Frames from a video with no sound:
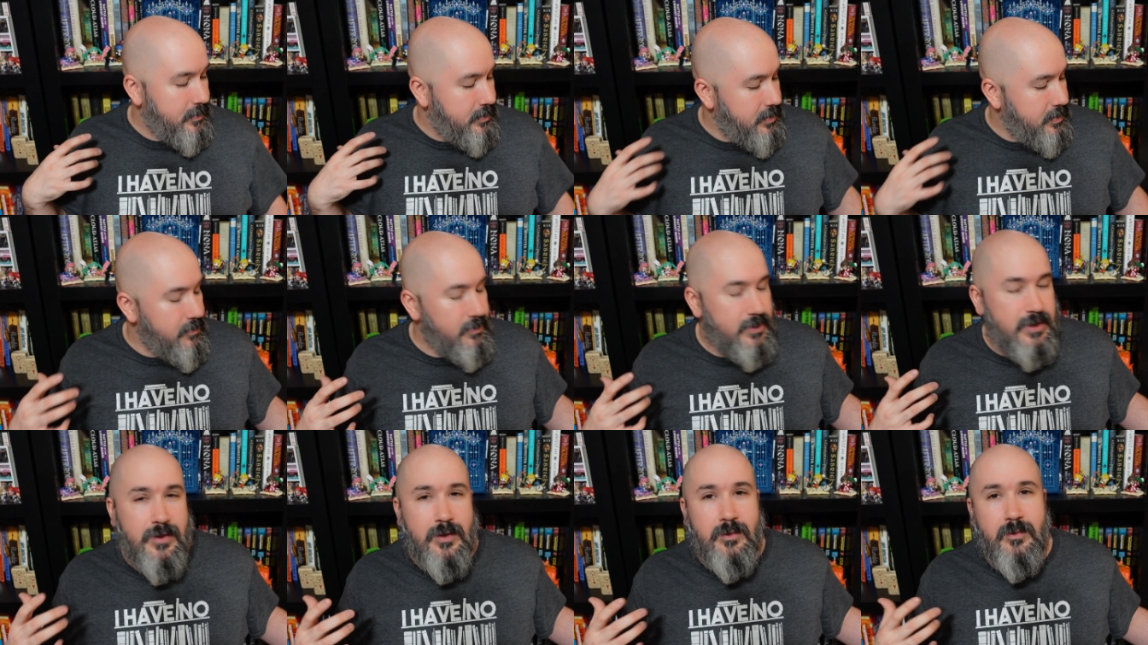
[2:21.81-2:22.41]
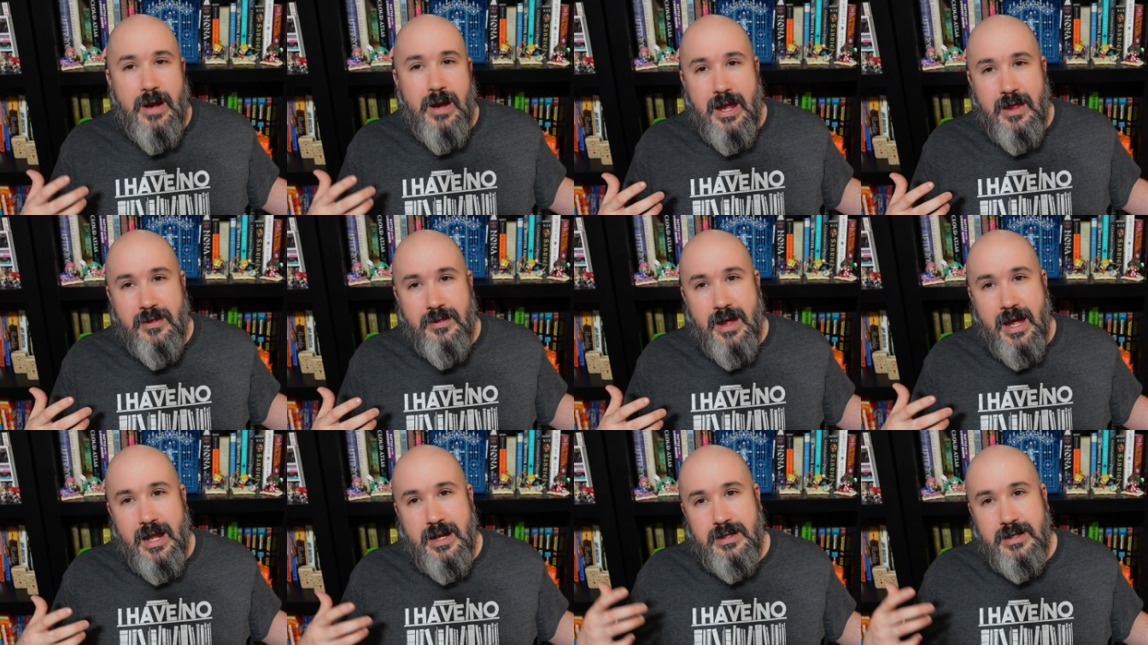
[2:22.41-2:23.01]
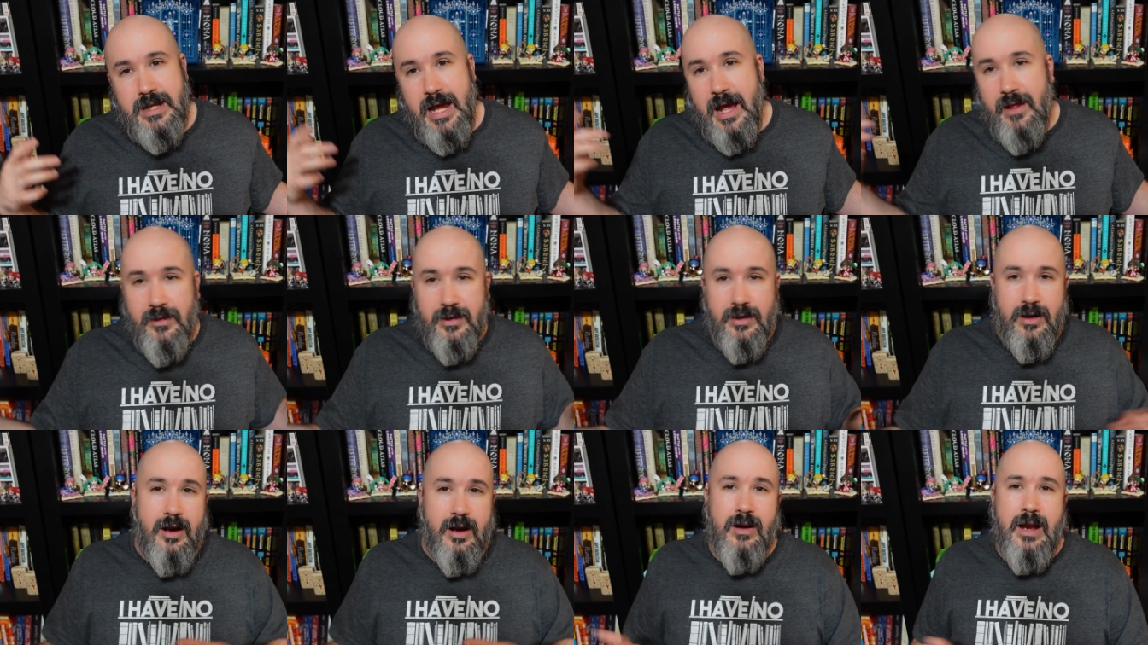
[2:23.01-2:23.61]
due to the way that
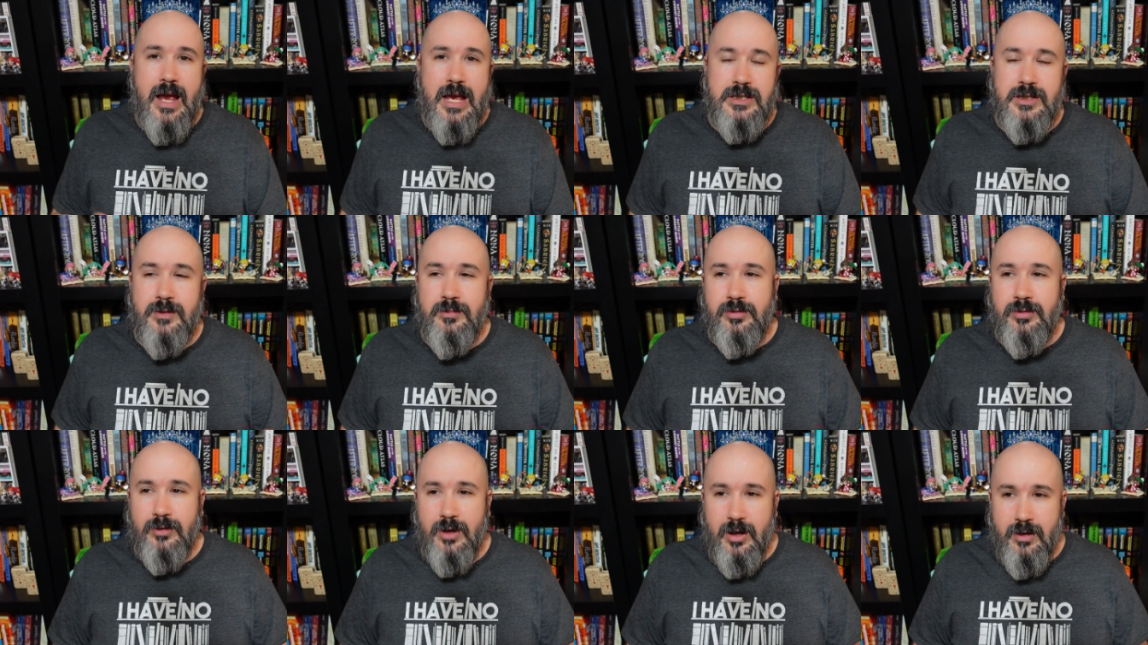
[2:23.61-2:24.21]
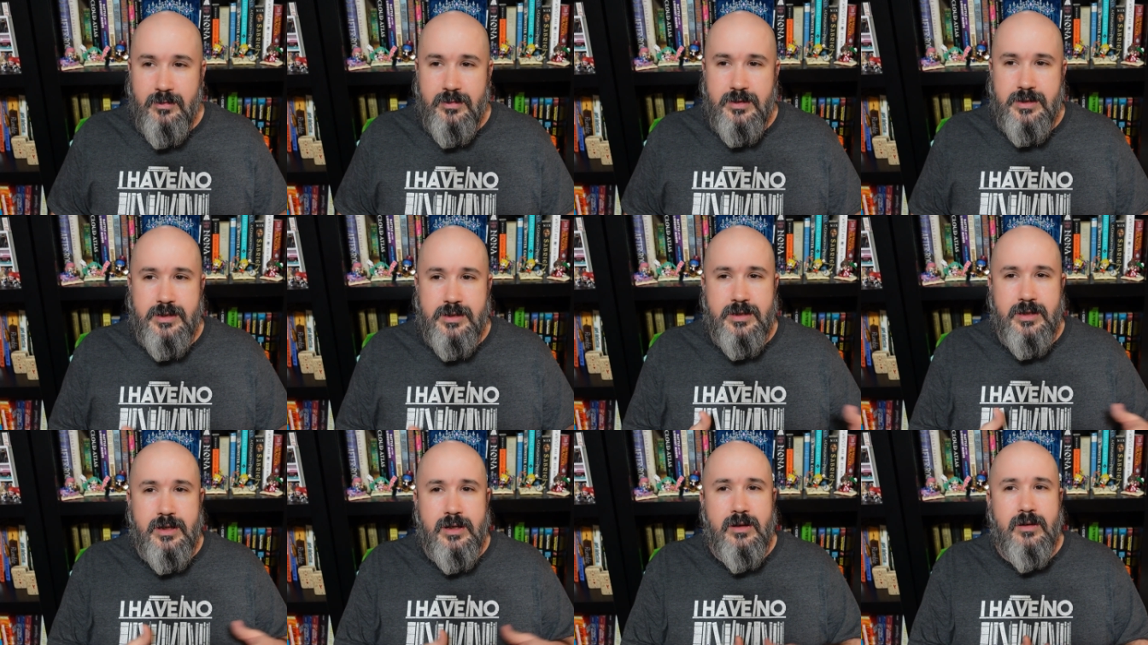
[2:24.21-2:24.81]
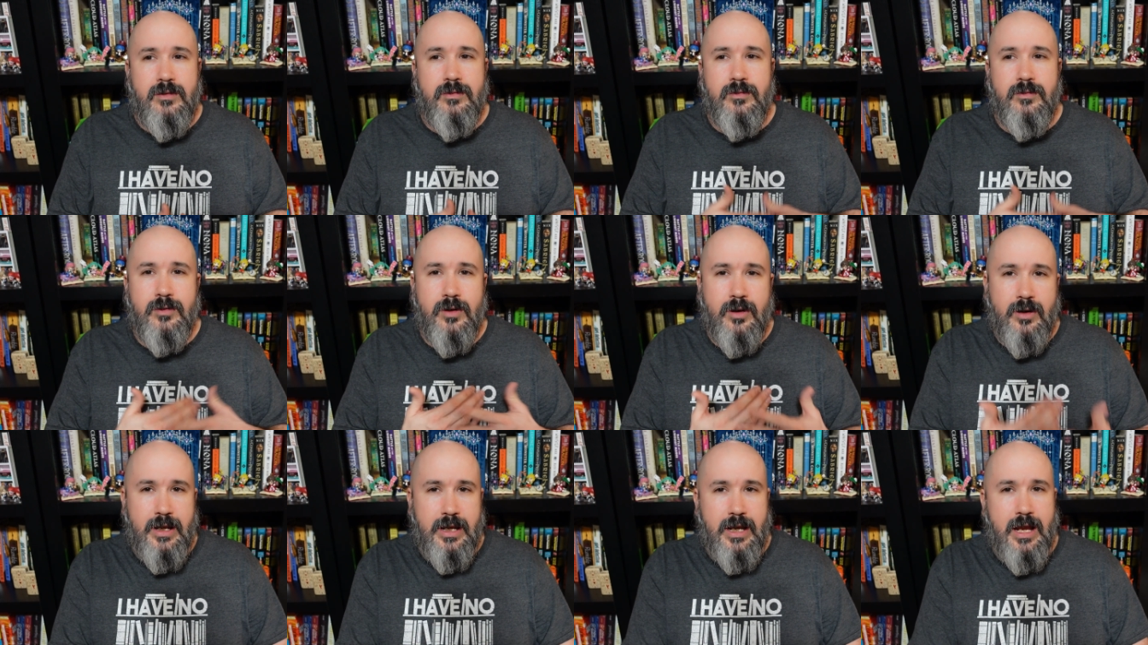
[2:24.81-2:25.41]
Dalinar has approached
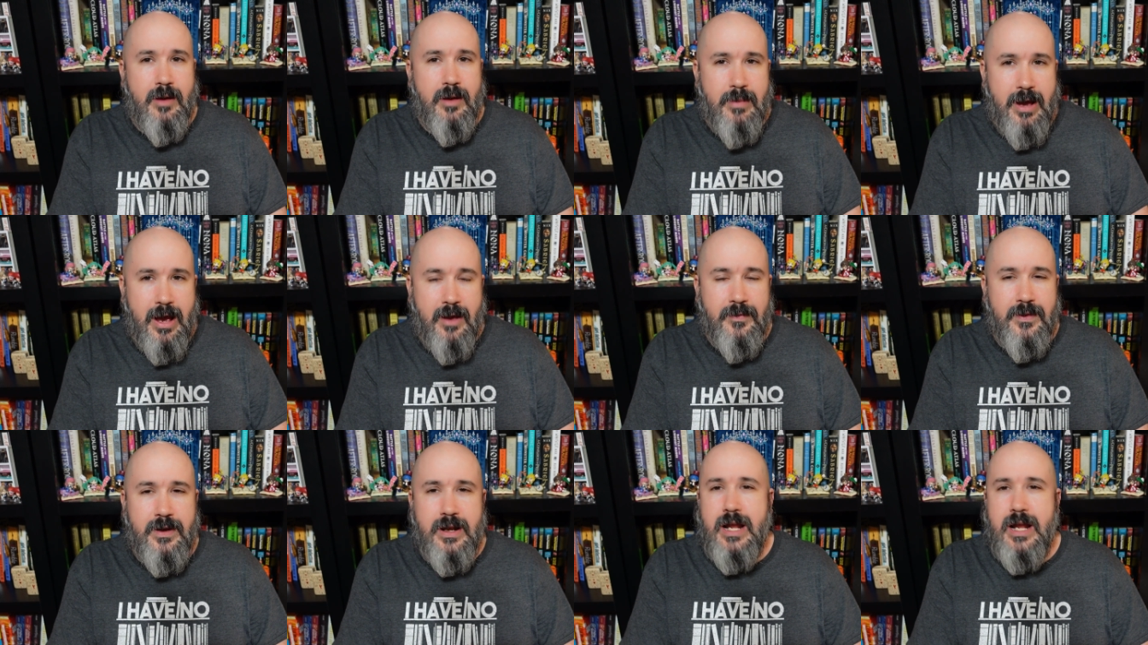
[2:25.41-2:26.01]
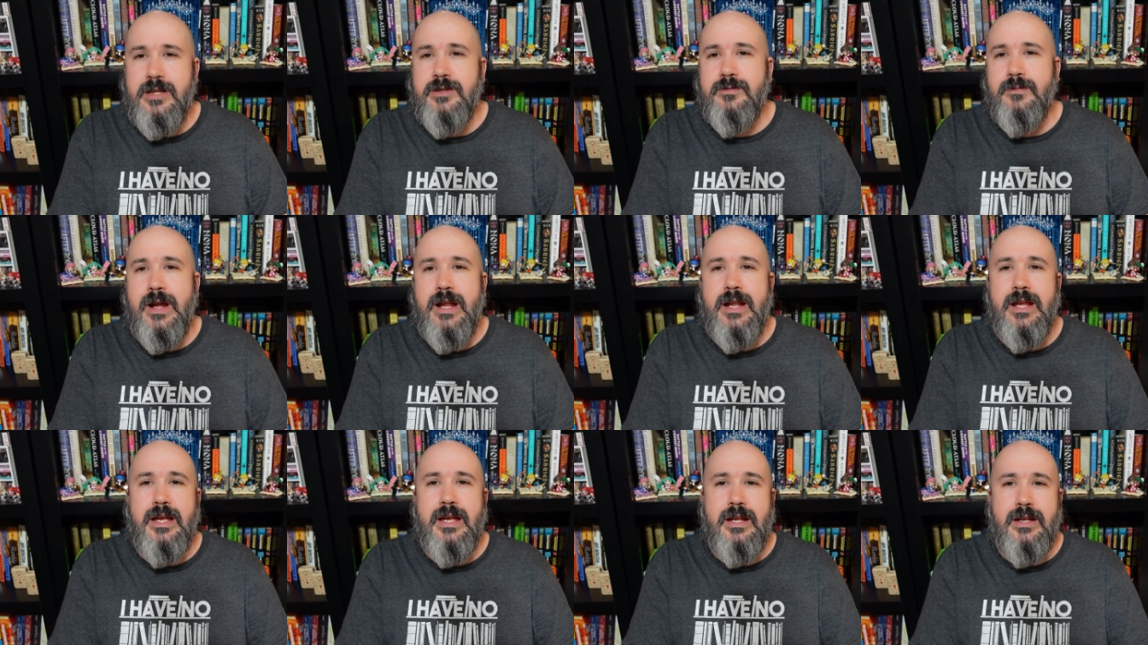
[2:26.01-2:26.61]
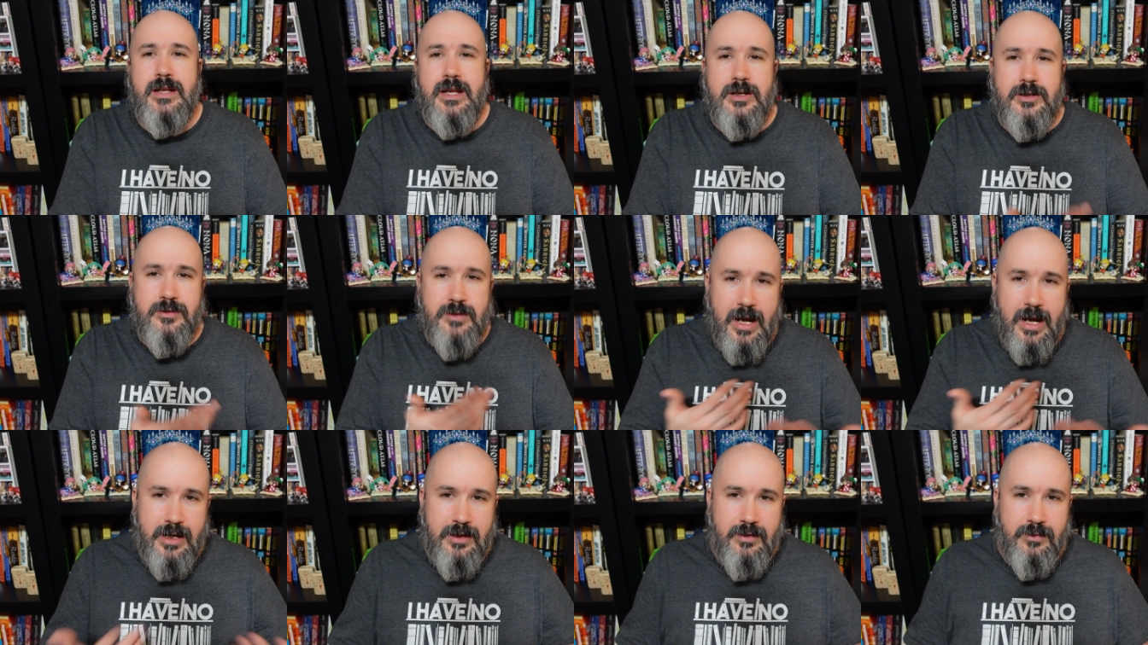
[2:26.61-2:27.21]
learning about the Knights Radiant and
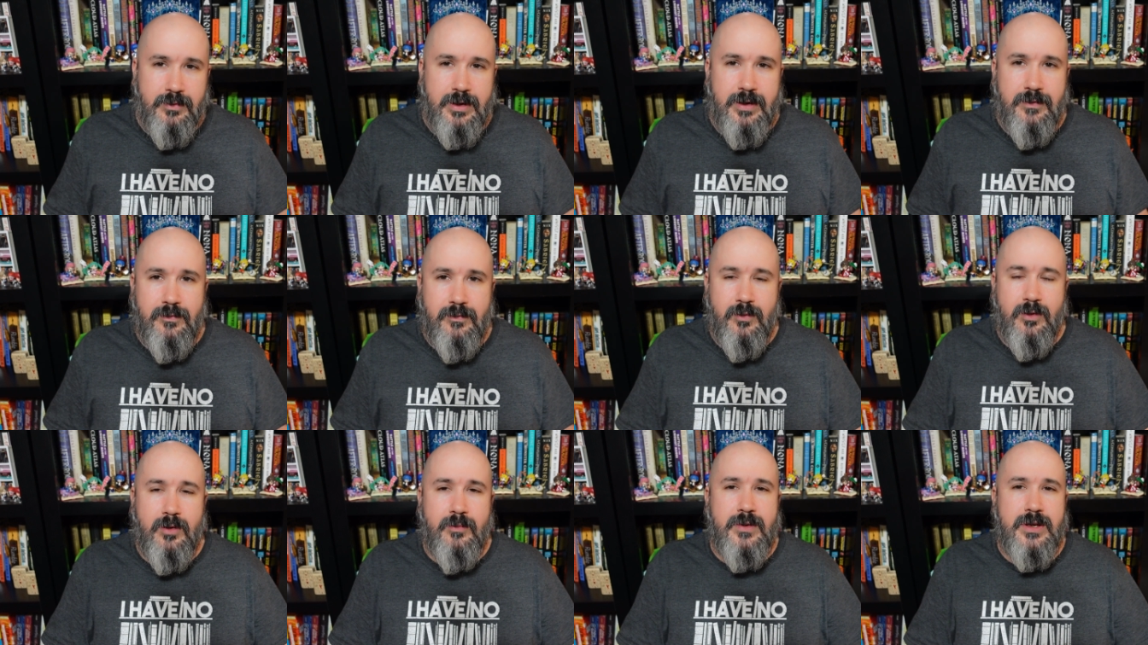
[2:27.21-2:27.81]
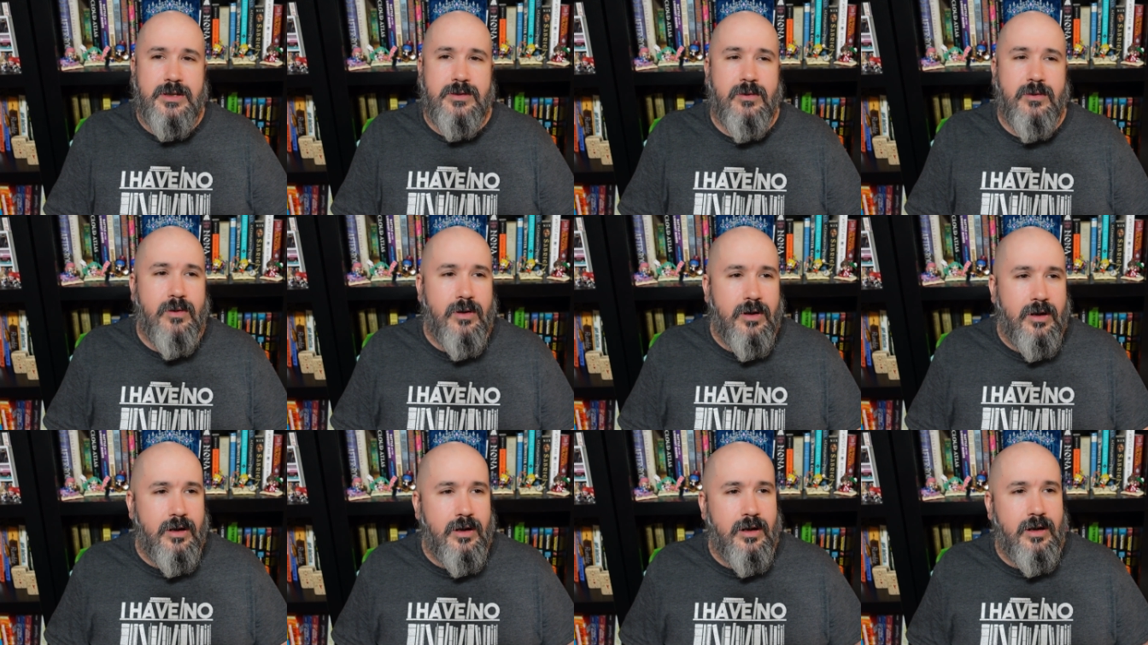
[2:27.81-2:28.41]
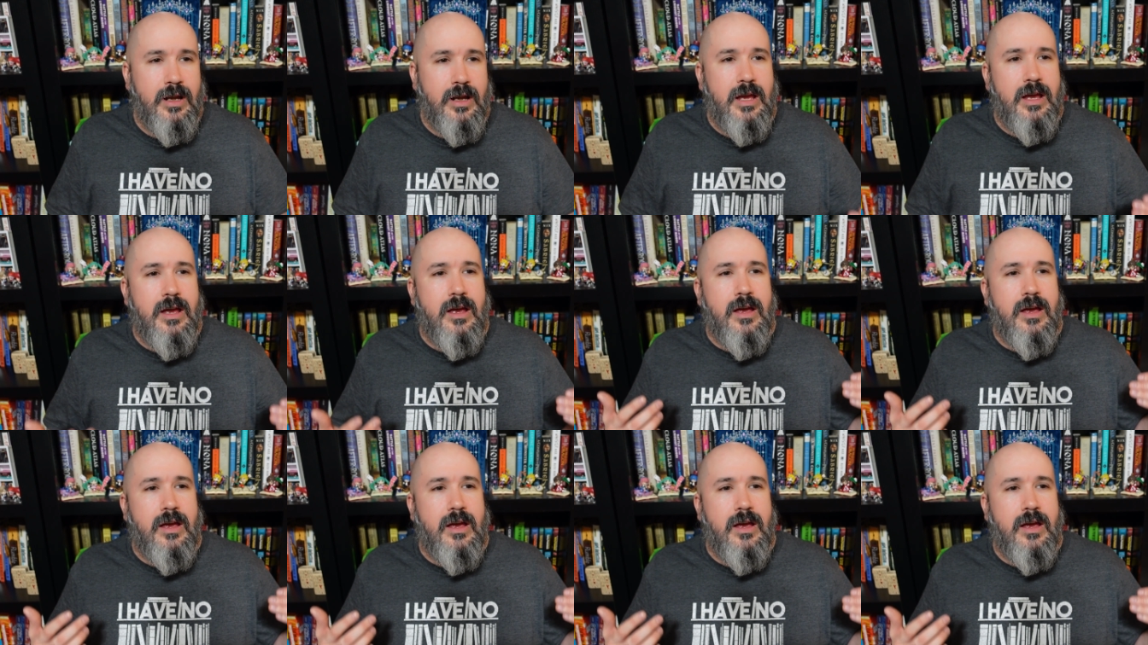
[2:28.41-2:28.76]
trying to reform this order,